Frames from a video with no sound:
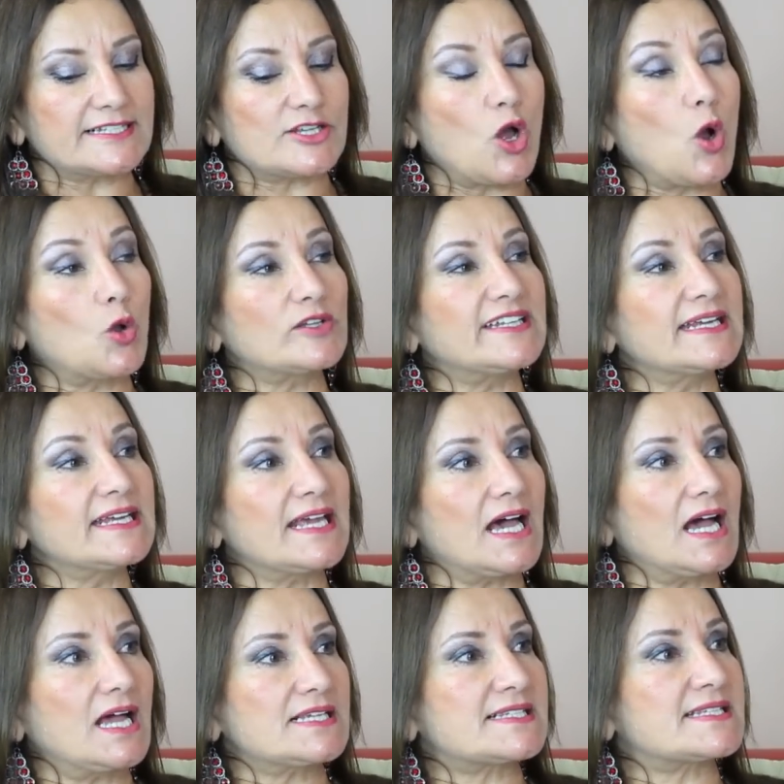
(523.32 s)
holding
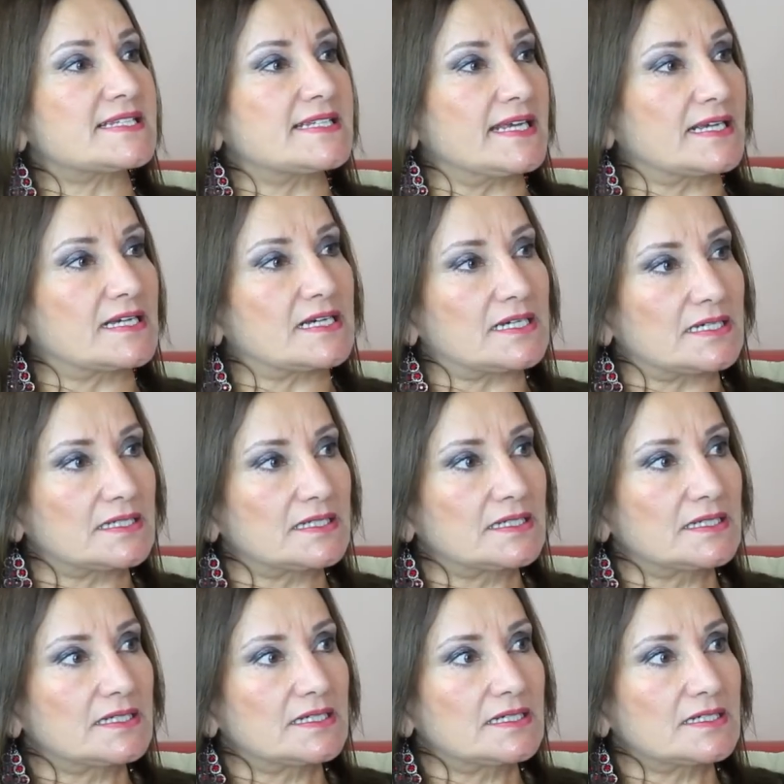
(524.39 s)
a stick
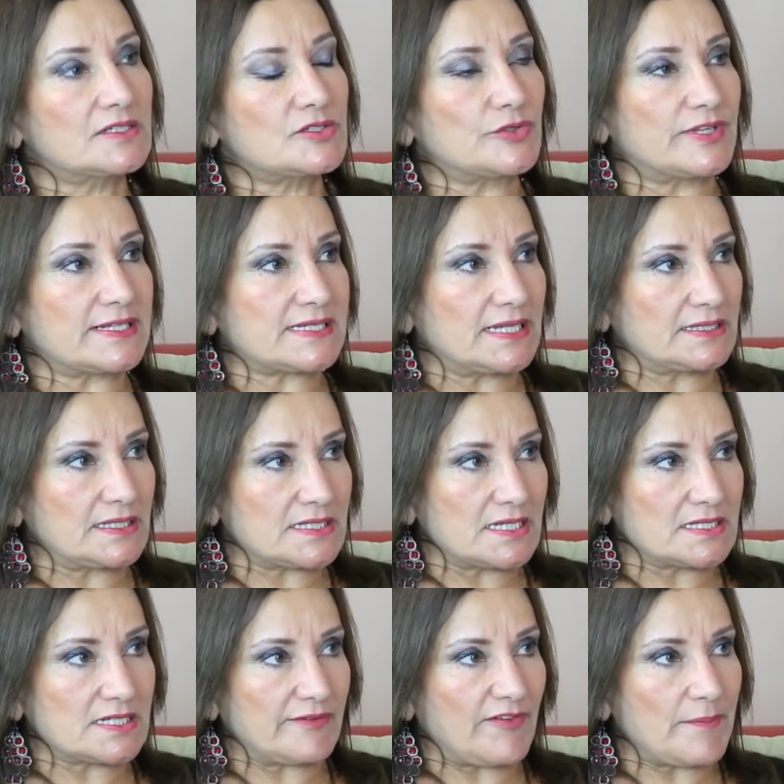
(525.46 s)
to the
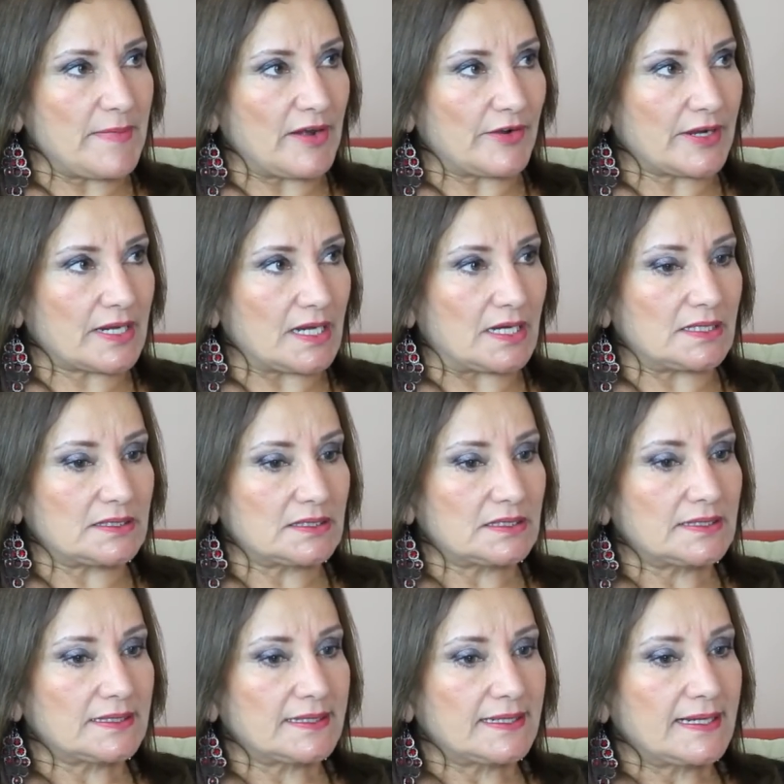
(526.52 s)
citizens of America
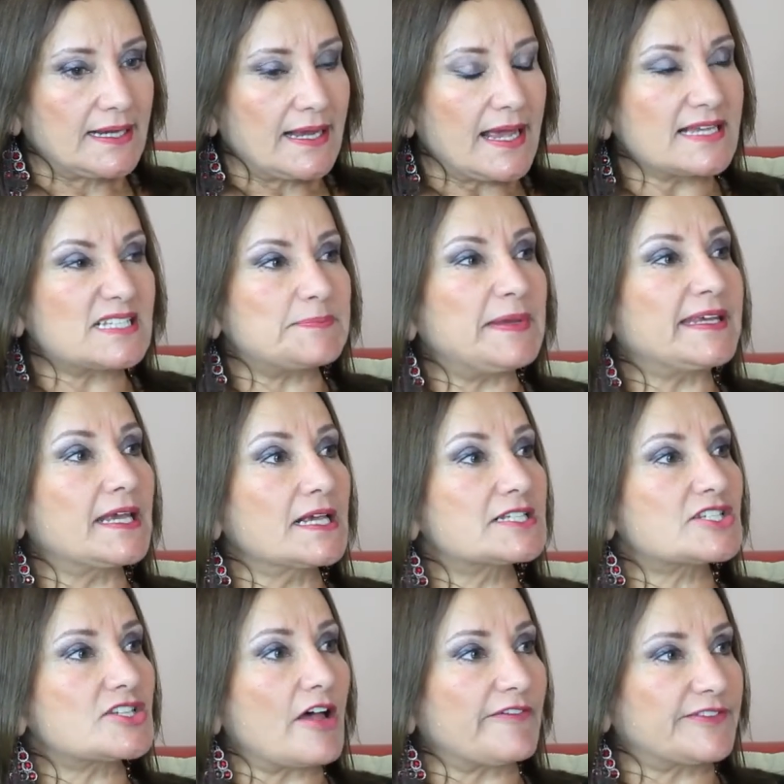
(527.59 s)
and speaking
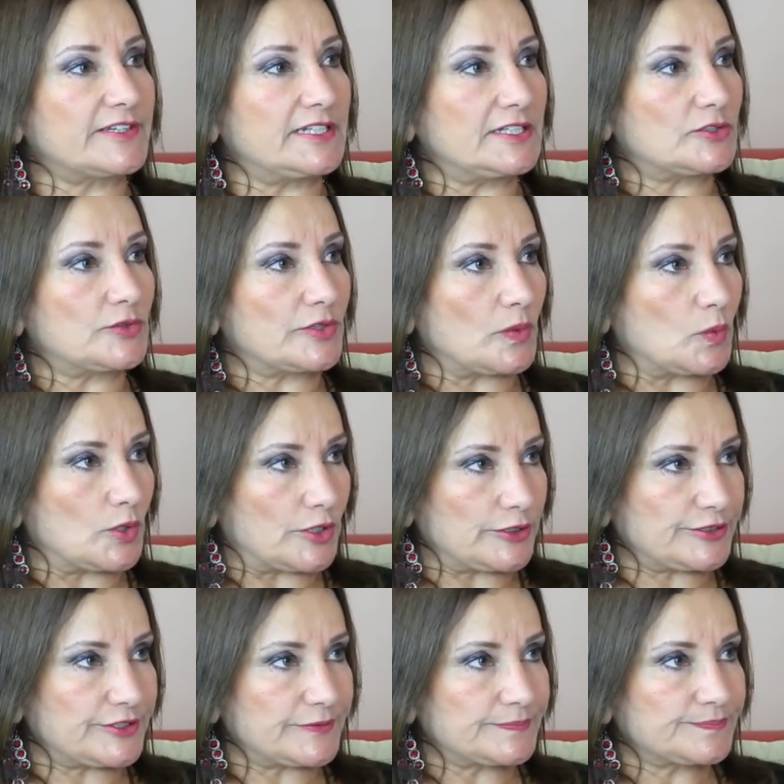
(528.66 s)
softly to the world.